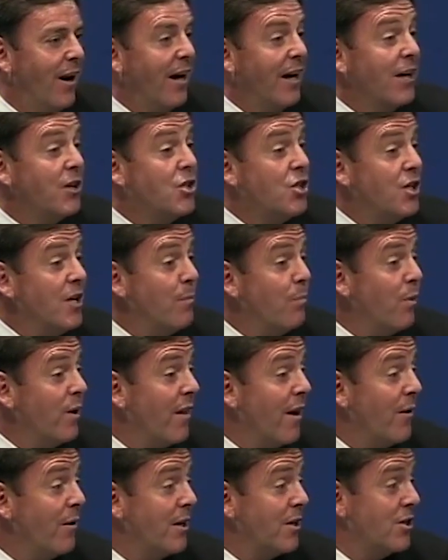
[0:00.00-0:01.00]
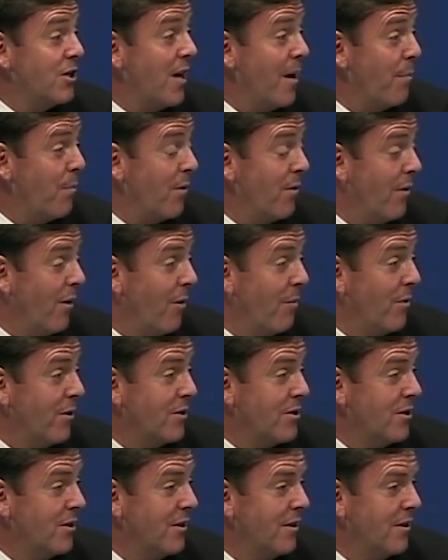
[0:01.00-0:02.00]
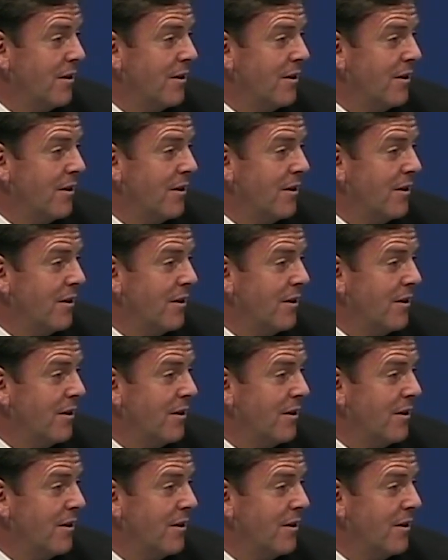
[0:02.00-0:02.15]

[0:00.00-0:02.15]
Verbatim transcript: like a sheep without a shepherd almost.